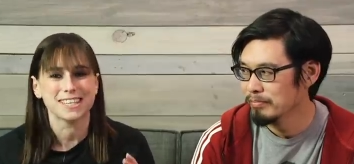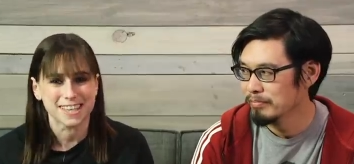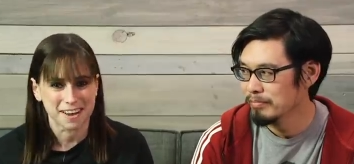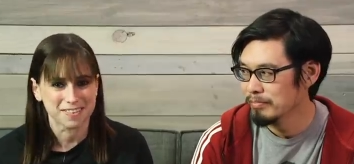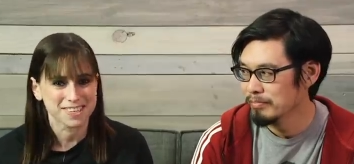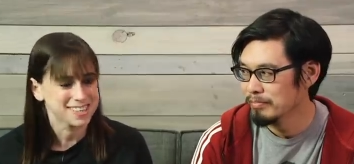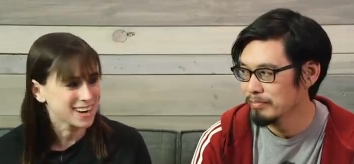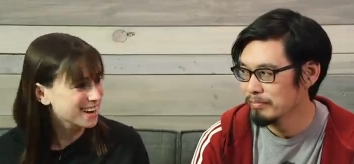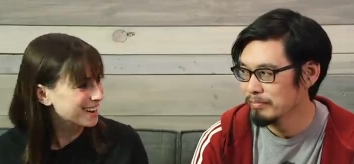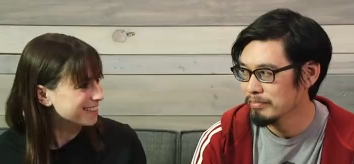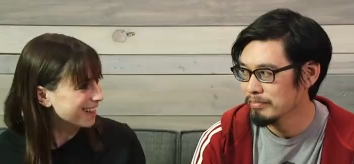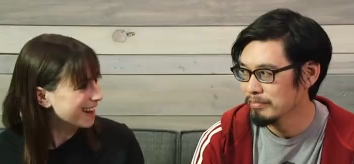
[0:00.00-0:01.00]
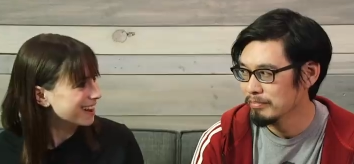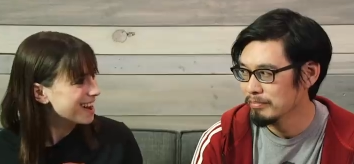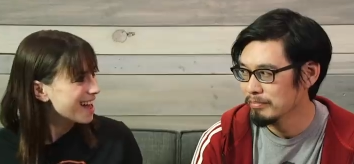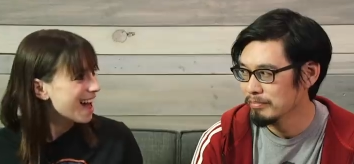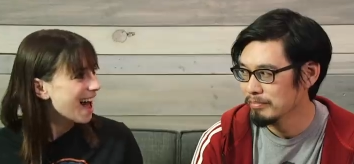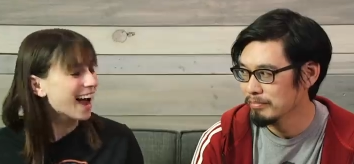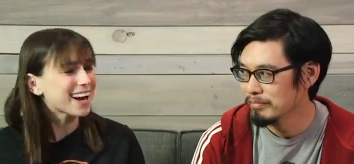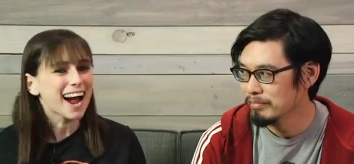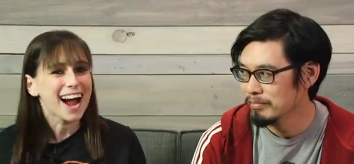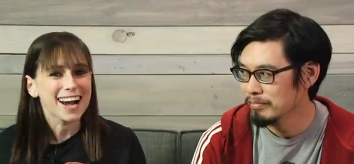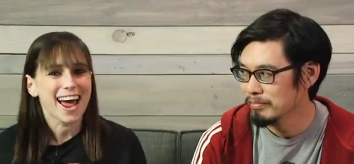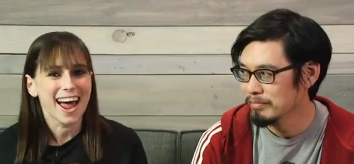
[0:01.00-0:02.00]
Speaker 1: devastating that I
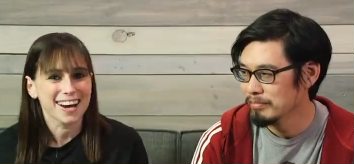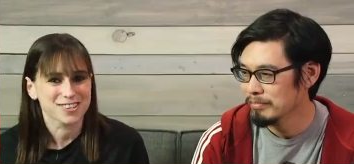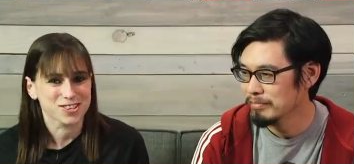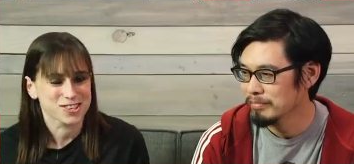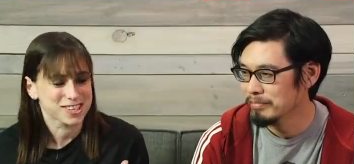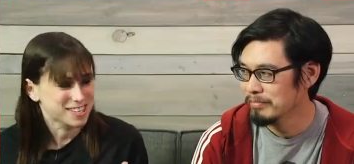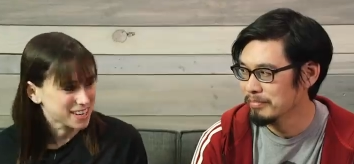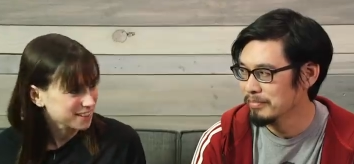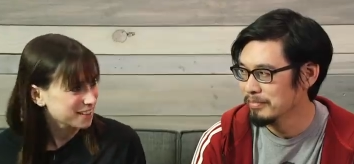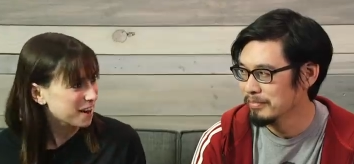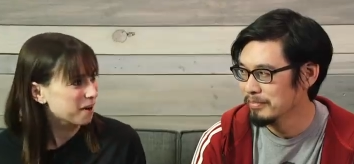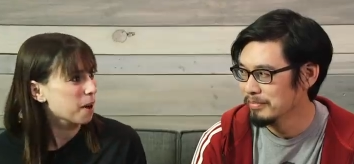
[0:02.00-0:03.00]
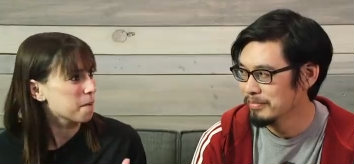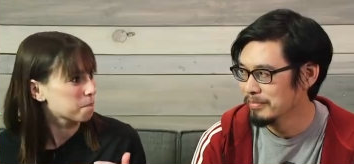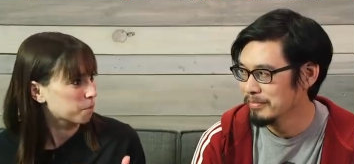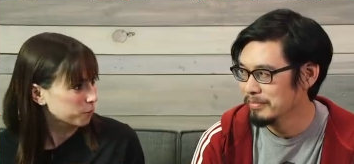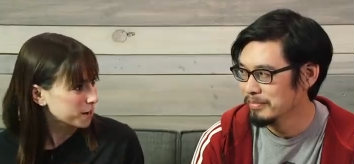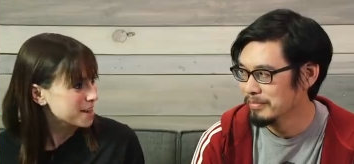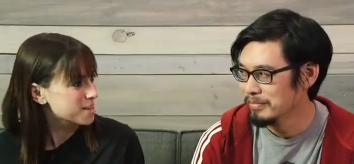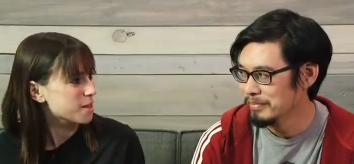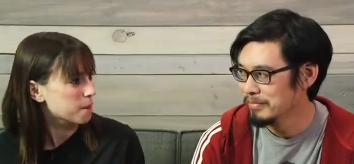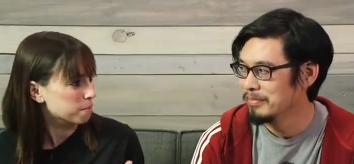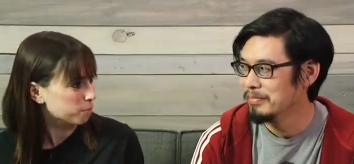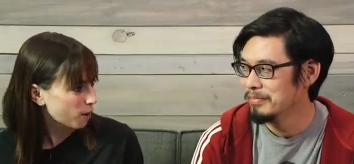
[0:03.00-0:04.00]
kind of had to just sit there and
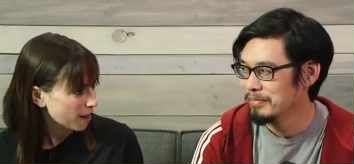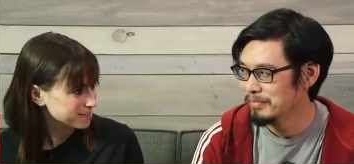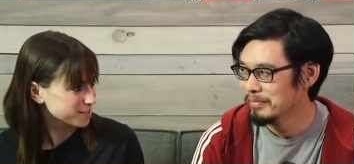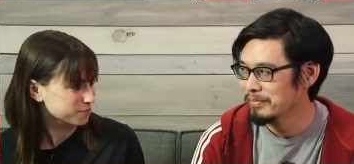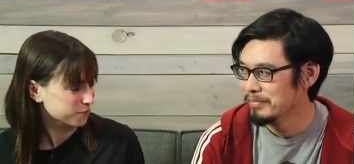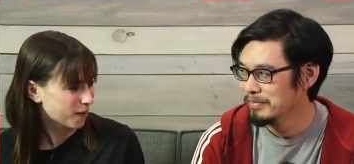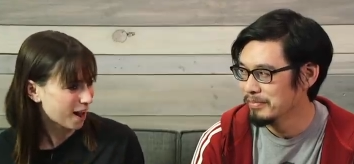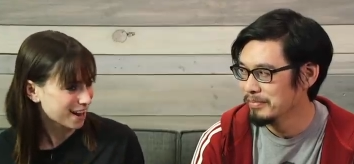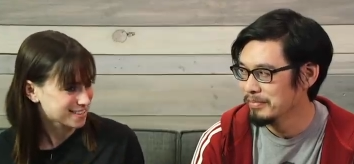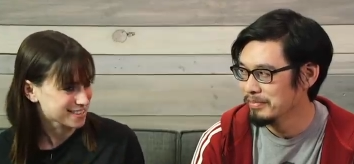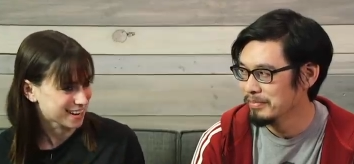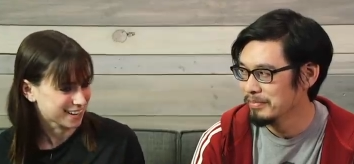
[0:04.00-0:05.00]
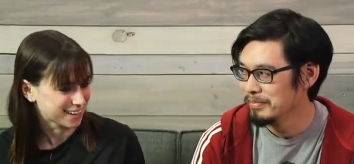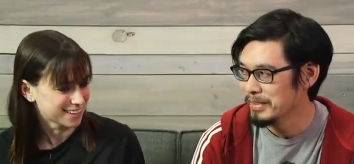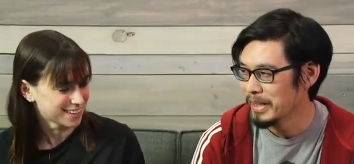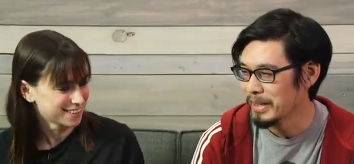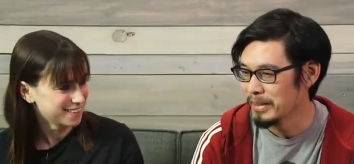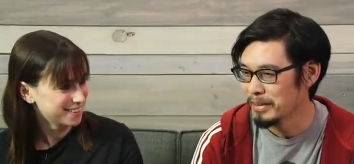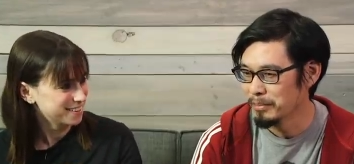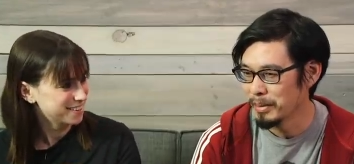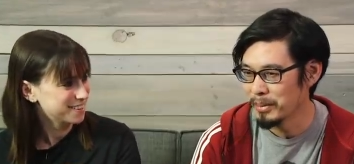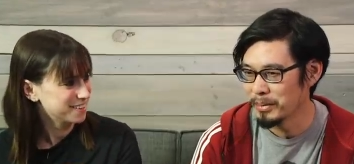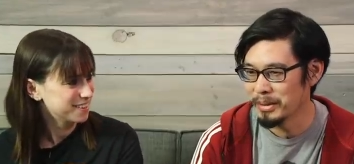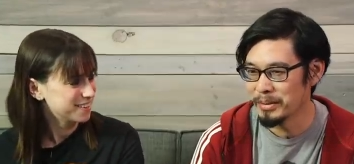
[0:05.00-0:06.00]
breathe and process for a hot second. Yeah,
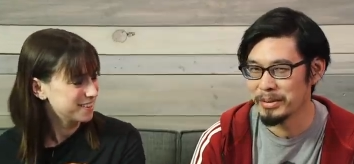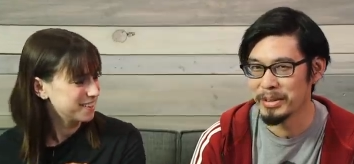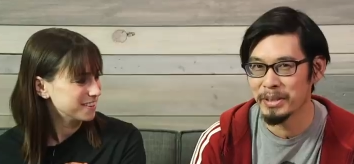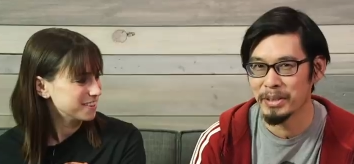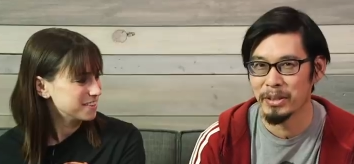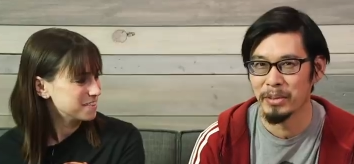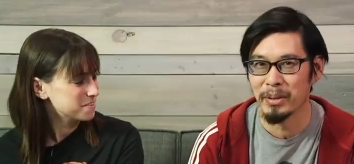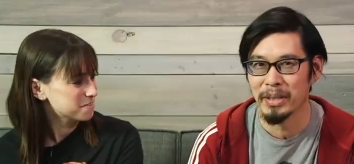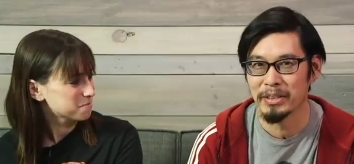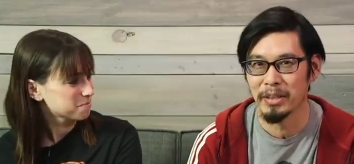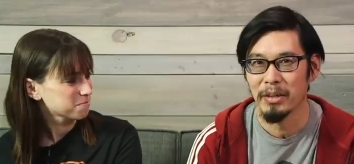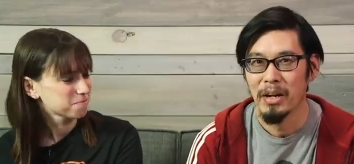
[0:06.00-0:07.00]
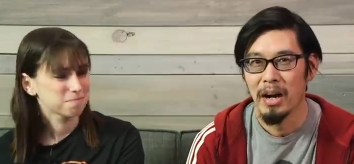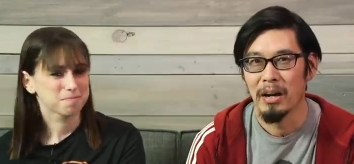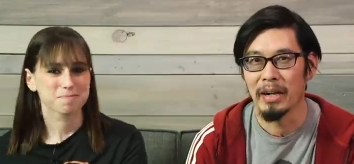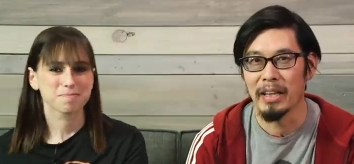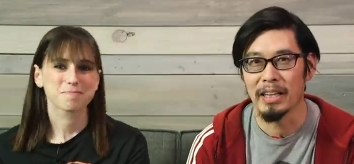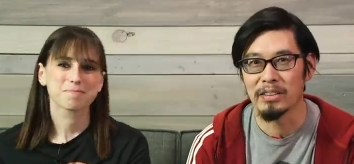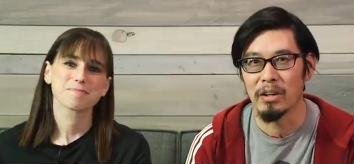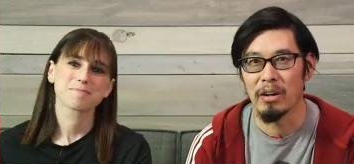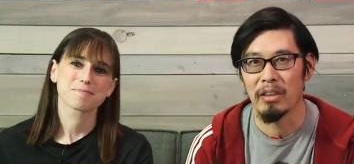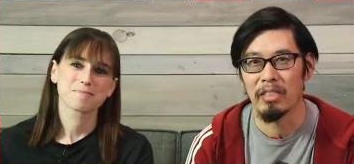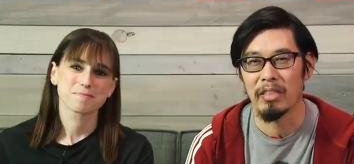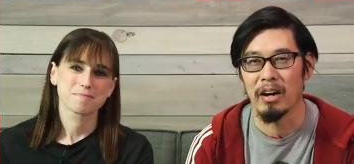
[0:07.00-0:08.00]
Speaker 2: but it was in a good way. So, all right, that's
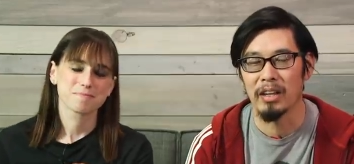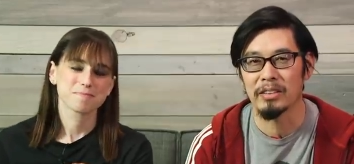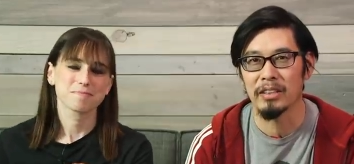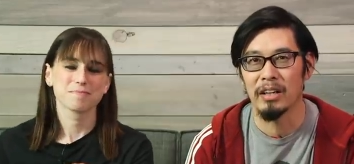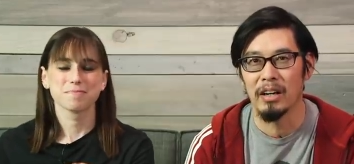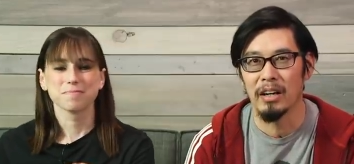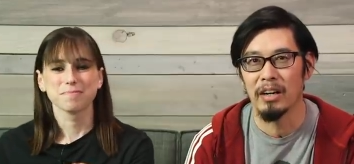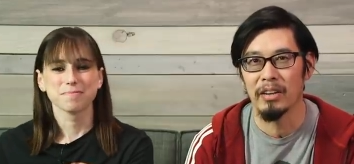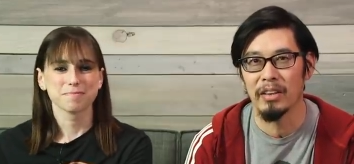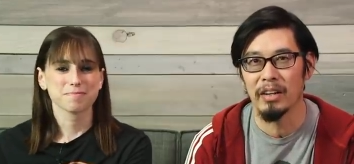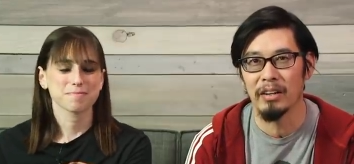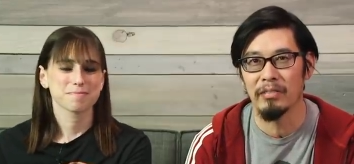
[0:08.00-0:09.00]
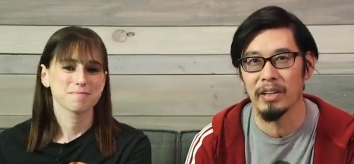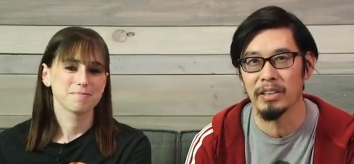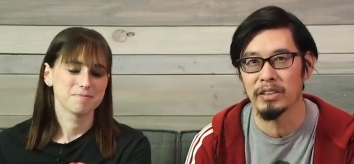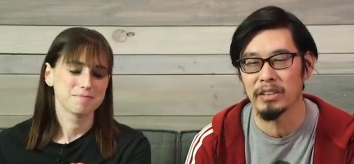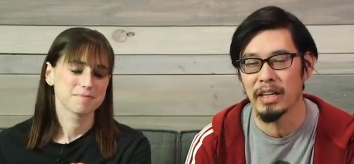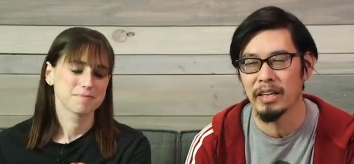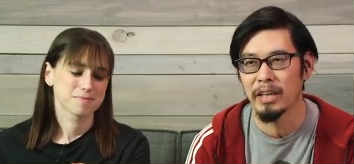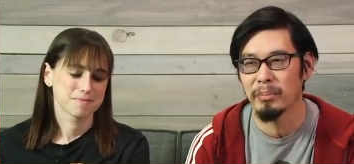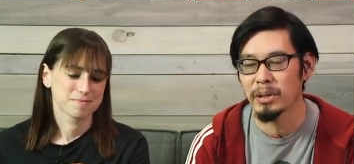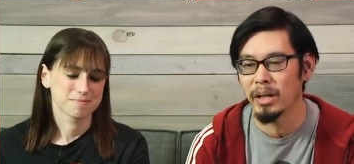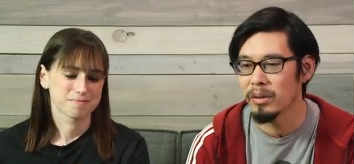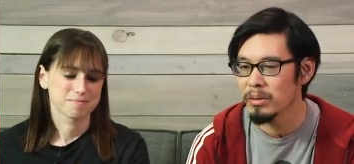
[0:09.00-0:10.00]
our thoughts on the Avengers
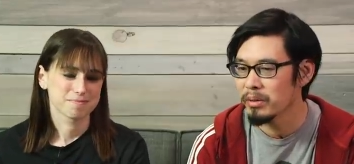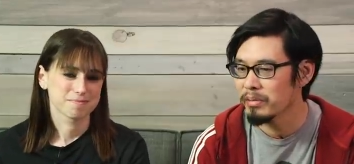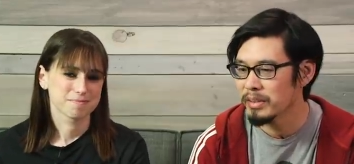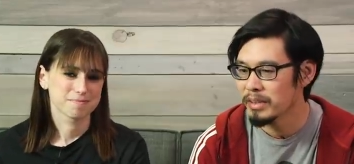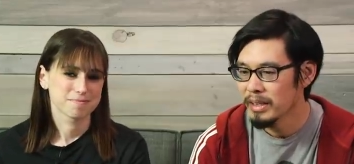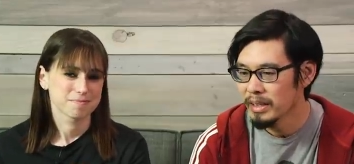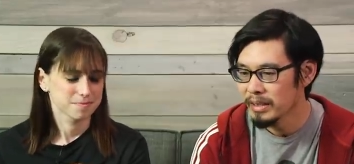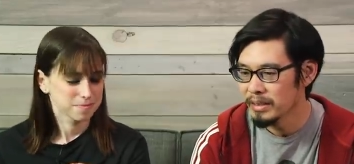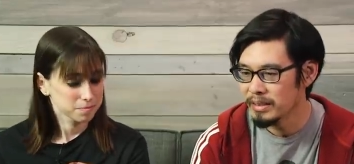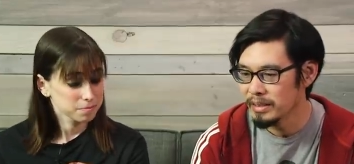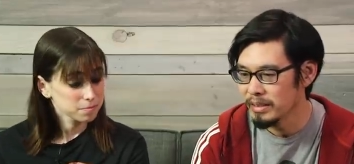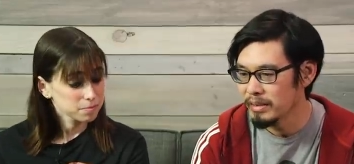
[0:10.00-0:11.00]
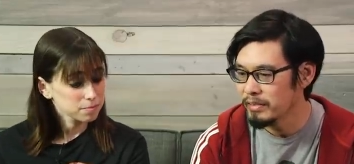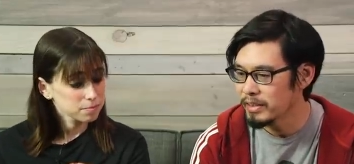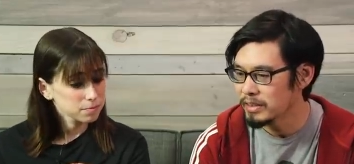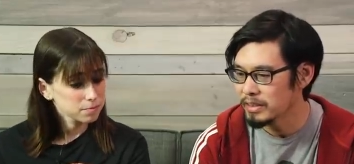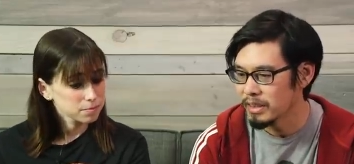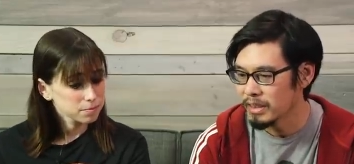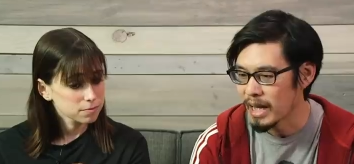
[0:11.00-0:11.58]
Endgame trailer. I don't know if this if this is the